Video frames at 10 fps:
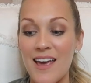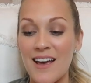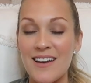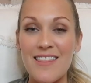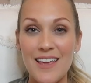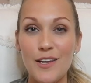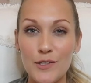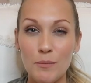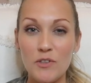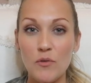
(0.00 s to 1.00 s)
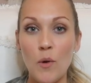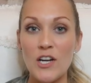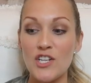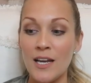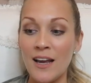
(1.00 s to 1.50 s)
And thank you so much for
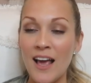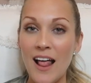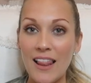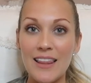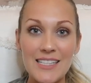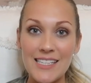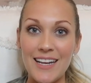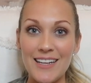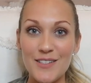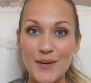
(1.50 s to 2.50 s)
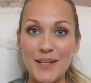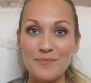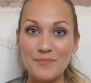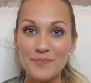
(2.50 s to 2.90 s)
watching let's get into it.